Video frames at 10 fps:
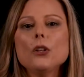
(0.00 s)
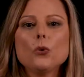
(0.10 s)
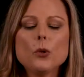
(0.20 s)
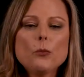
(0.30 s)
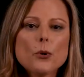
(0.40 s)

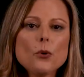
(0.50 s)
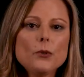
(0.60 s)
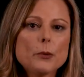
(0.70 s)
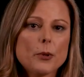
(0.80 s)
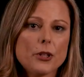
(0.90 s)
to improve
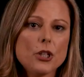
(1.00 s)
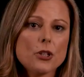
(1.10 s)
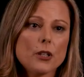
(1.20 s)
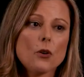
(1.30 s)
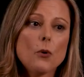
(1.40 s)
the
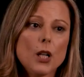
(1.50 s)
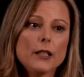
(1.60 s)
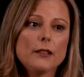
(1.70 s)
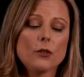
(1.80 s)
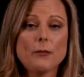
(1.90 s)
partition
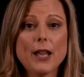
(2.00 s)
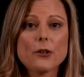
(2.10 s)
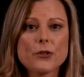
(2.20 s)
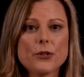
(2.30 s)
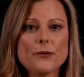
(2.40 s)
quality of
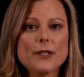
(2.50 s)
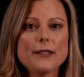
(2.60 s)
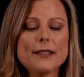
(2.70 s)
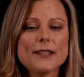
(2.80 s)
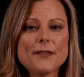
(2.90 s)

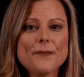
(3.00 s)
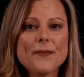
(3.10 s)
microservices.